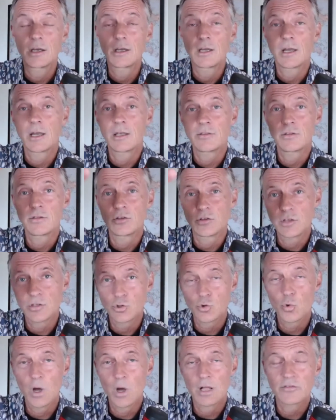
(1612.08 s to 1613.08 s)
And the
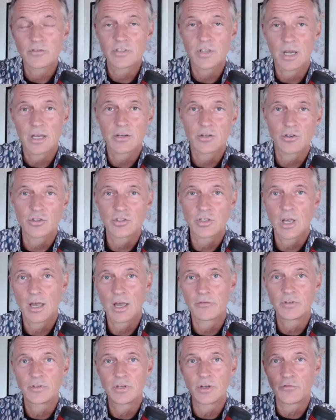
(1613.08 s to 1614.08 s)
12 sectors
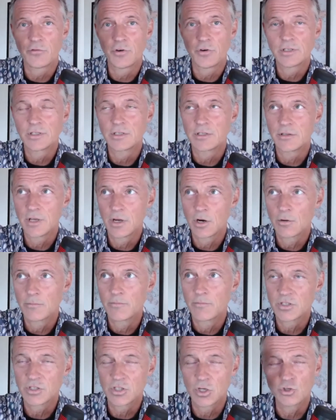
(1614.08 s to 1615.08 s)
have they are
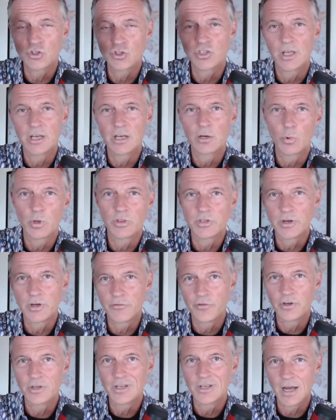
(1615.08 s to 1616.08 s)
associated with
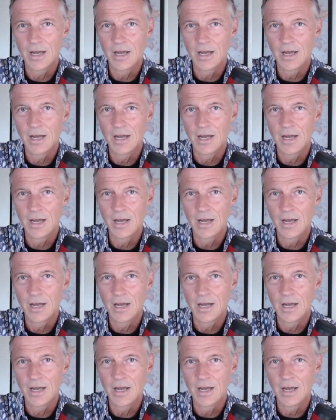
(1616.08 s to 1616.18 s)
different